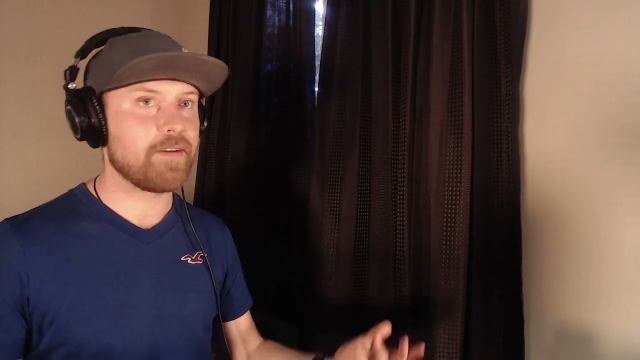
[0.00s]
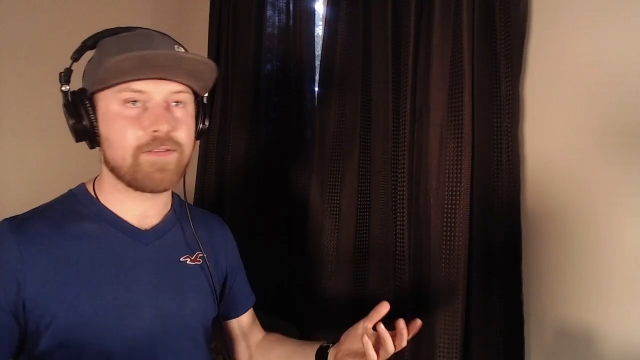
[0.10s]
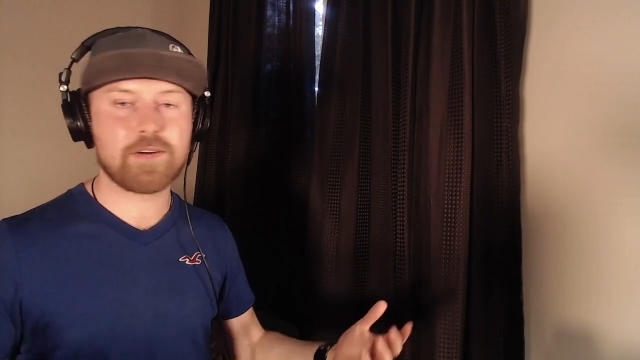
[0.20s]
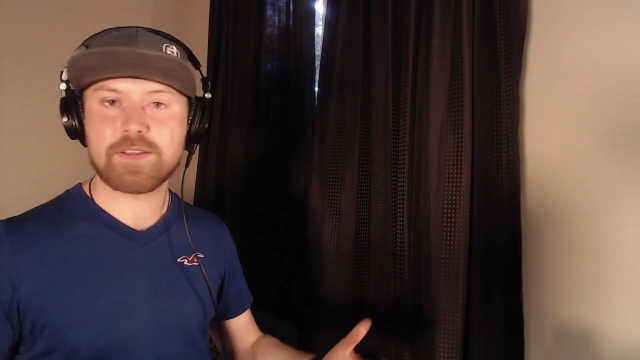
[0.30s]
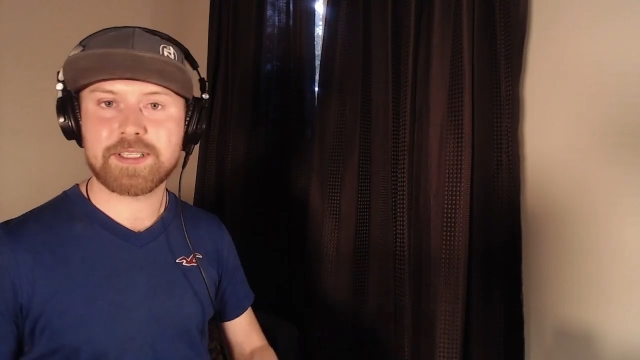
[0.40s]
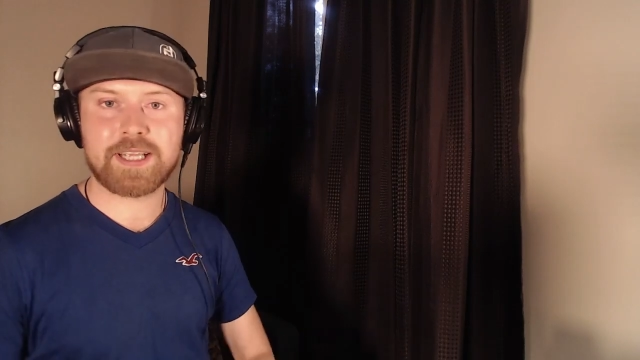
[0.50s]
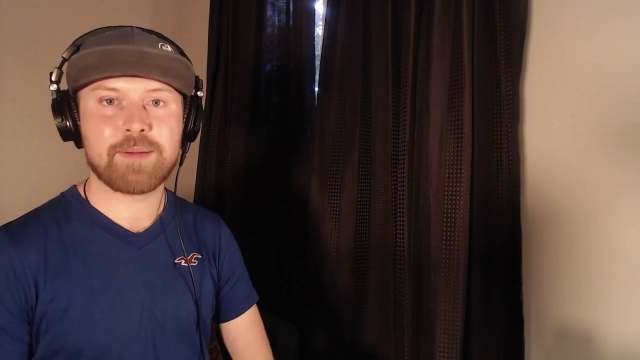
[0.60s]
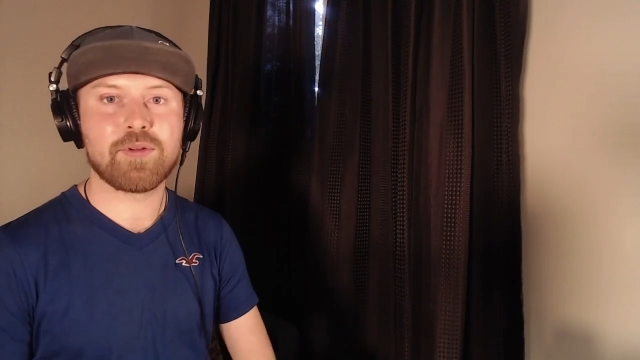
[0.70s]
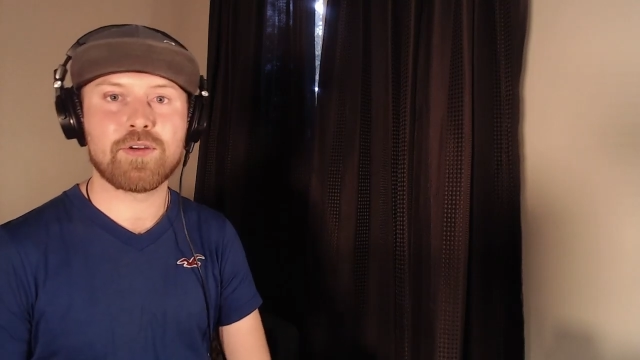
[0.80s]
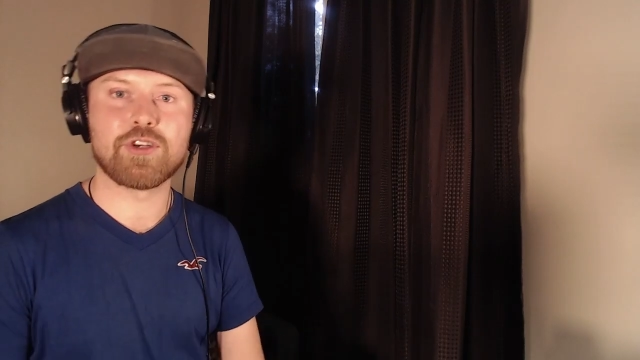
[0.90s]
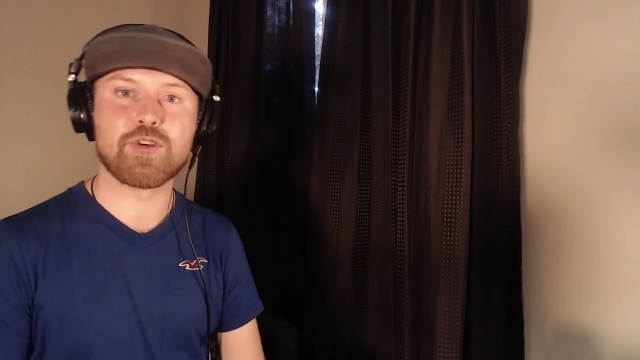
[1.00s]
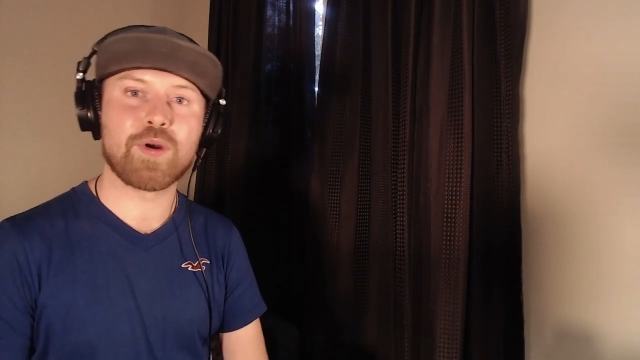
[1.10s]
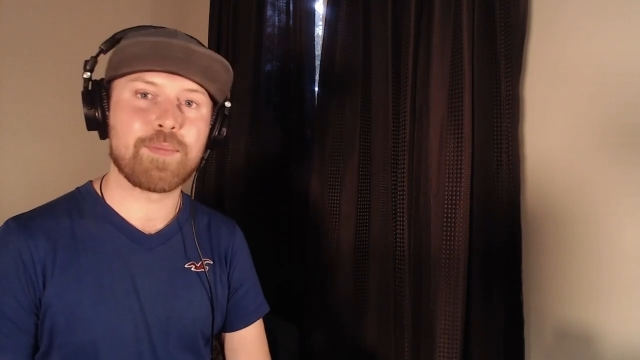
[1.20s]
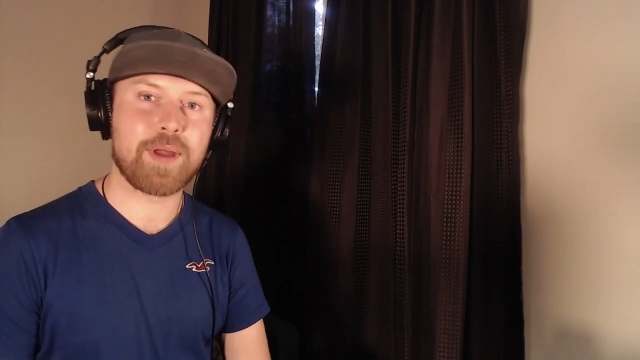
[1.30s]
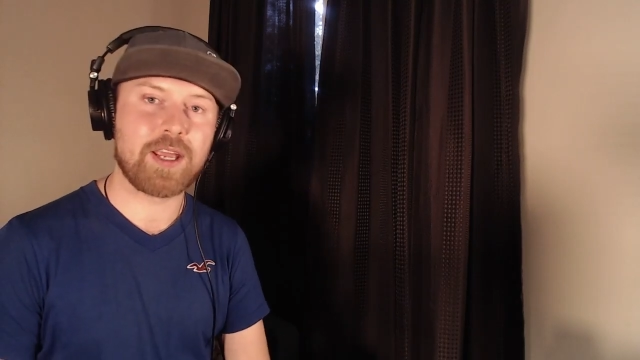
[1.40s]
first link down below to
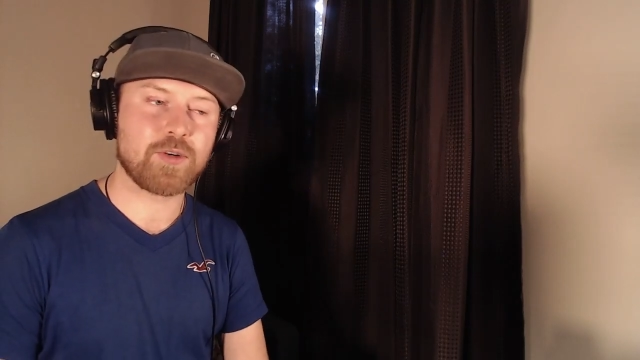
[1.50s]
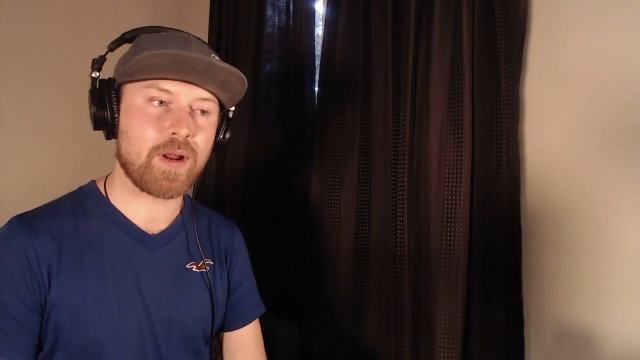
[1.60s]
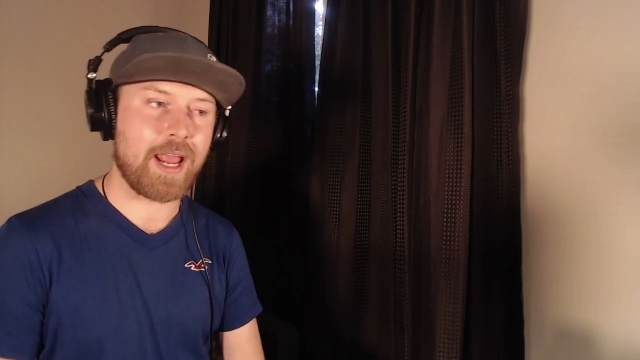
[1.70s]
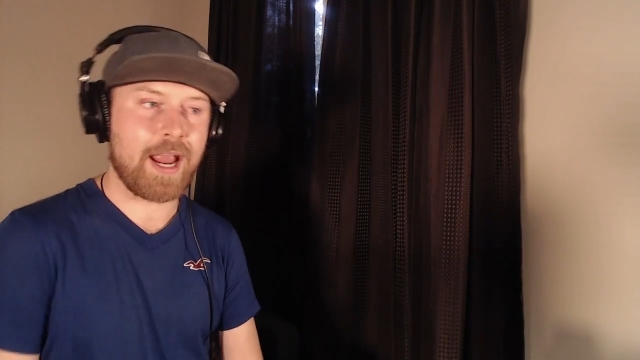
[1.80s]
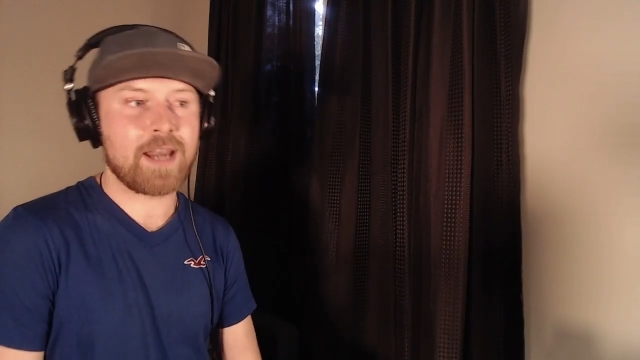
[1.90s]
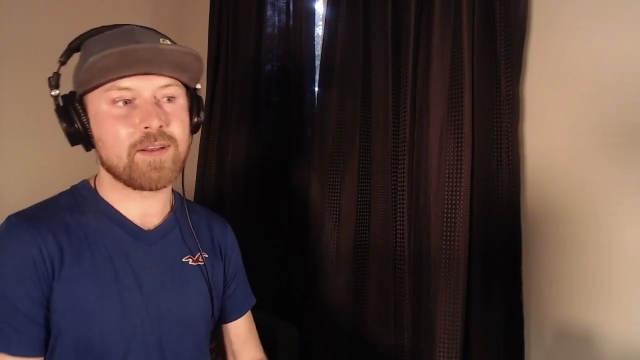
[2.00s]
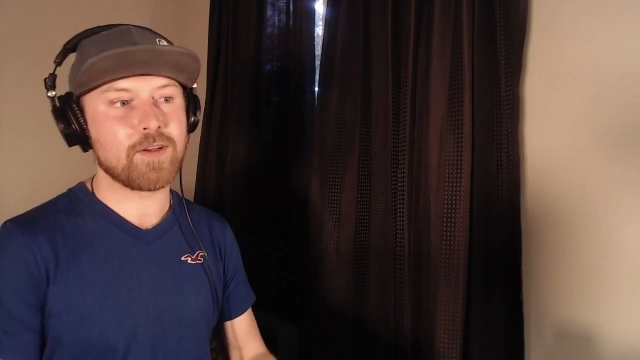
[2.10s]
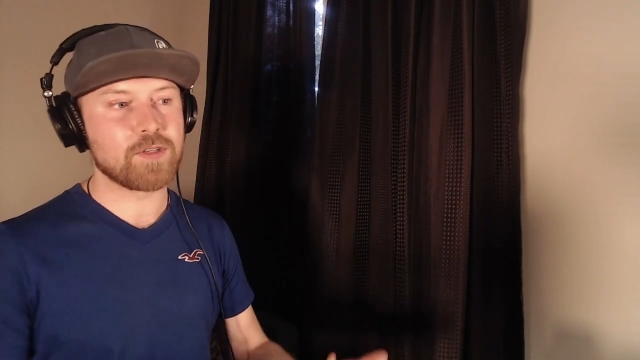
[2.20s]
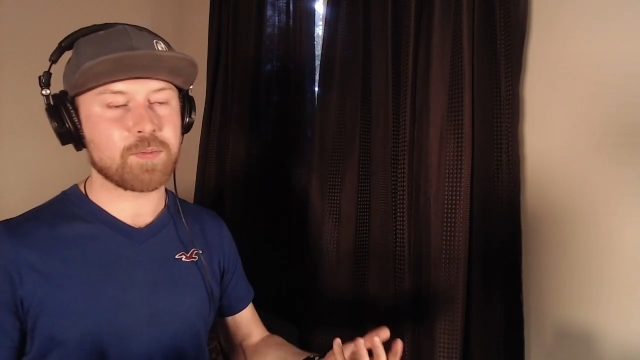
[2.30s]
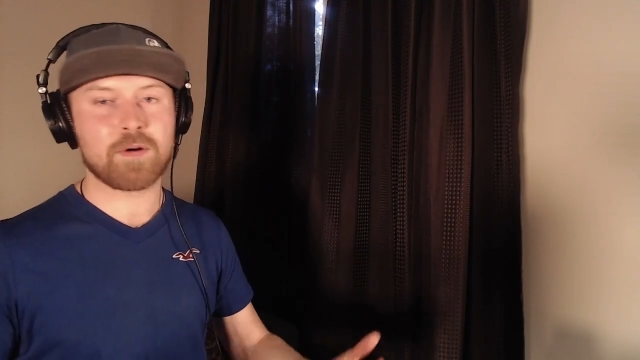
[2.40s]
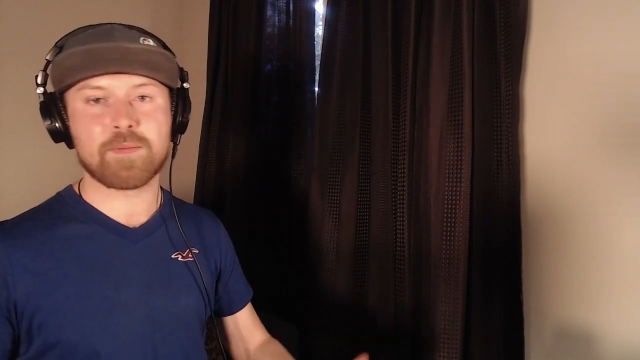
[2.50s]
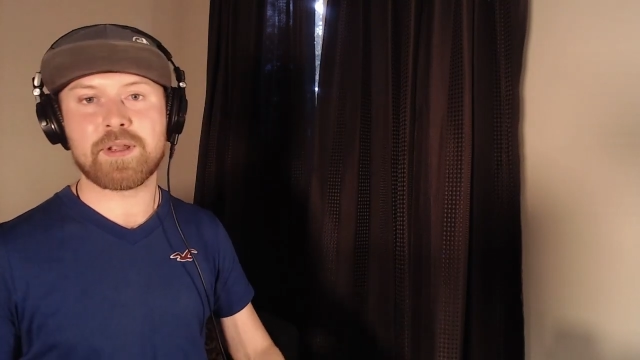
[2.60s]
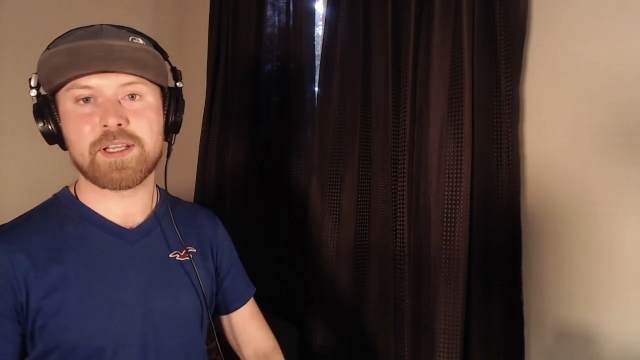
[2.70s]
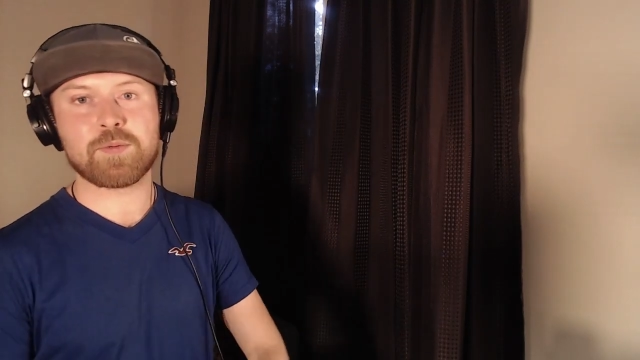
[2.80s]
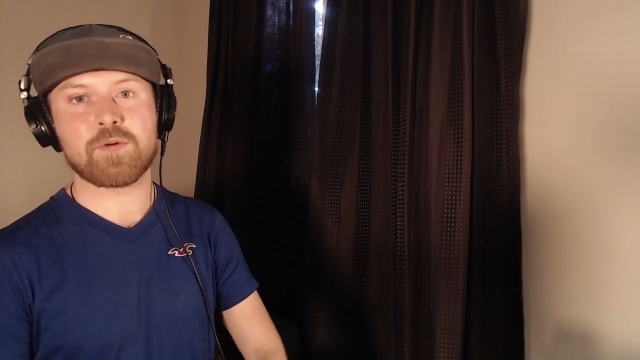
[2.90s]
join the Patreon, and you support
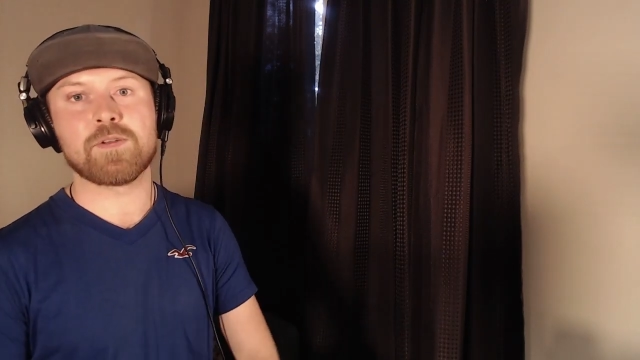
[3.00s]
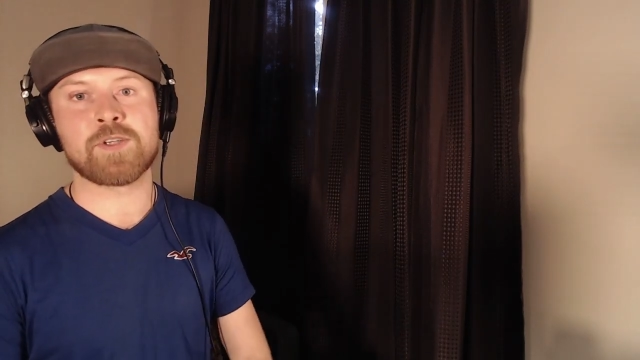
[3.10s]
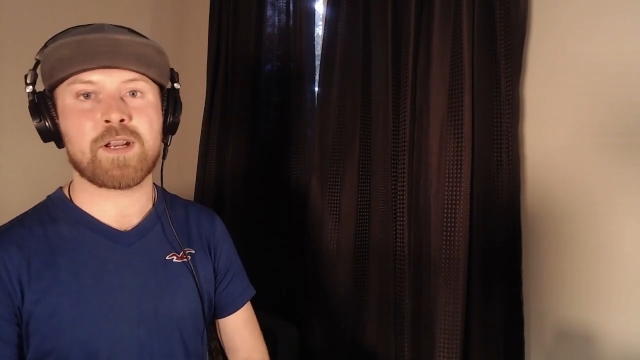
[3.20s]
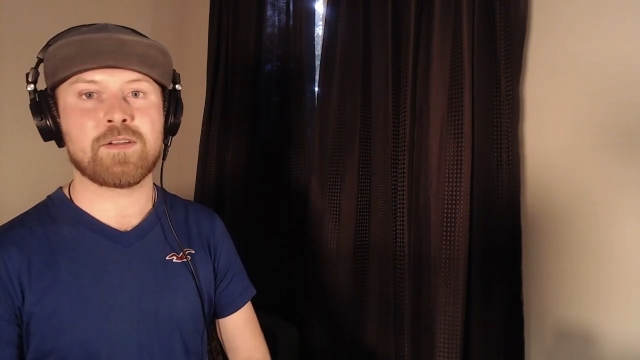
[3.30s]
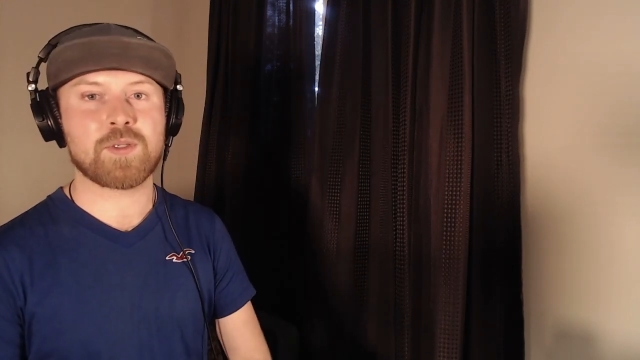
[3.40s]
me and support the channel.